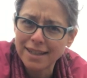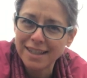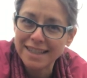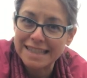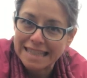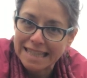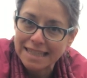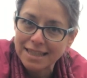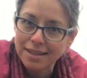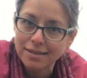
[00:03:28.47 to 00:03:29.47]

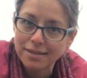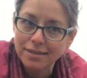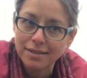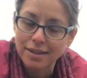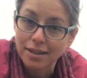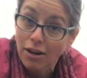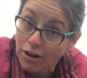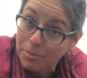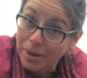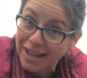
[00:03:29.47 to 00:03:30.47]
seeds in the
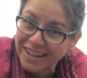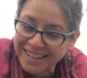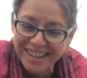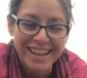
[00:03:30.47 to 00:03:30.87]
garden bed?